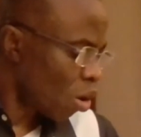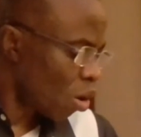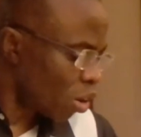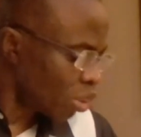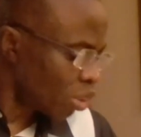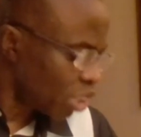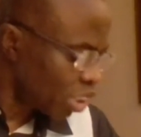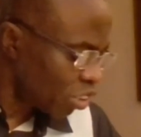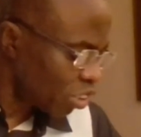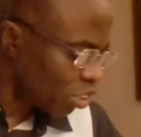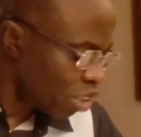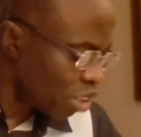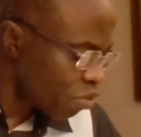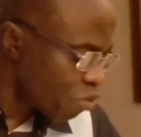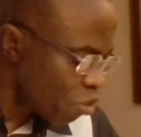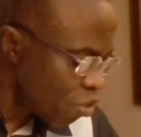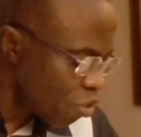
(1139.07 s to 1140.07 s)
until
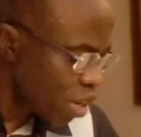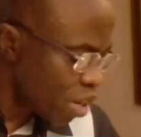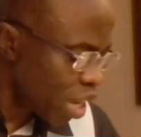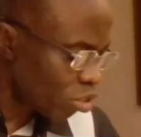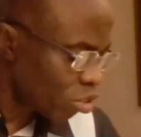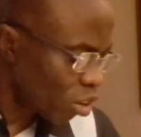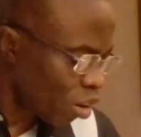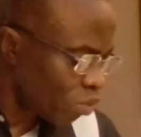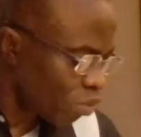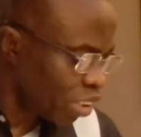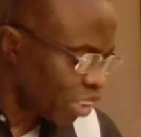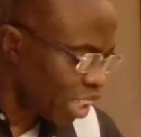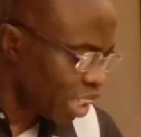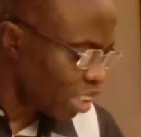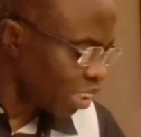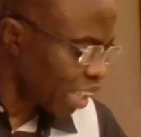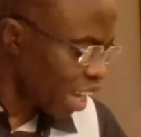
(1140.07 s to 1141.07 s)
the fullness of the
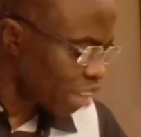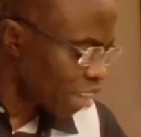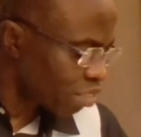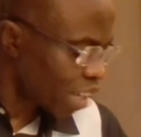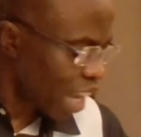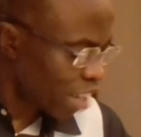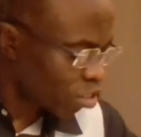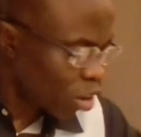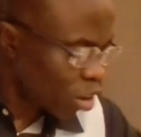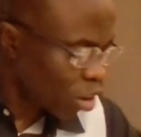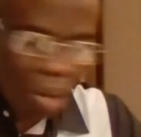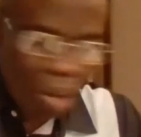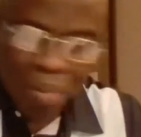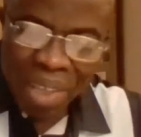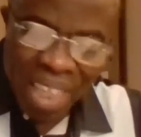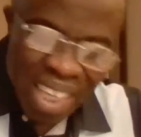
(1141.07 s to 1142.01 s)
Gentiles has come